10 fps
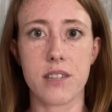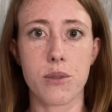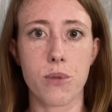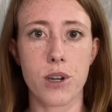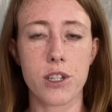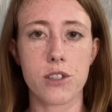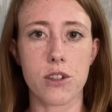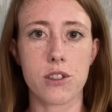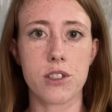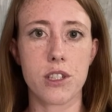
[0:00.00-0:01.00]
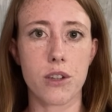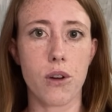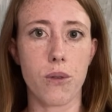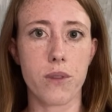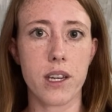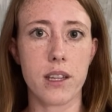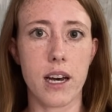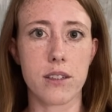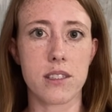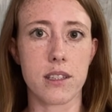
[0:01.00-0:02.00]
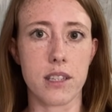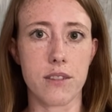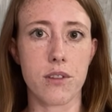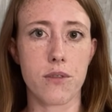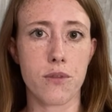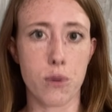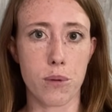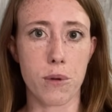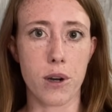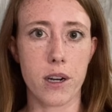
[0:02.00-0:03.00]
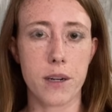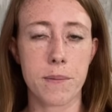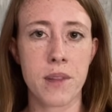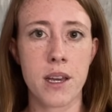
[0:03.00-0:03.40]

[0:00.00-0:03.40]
the workers are still only allowed to leave for work.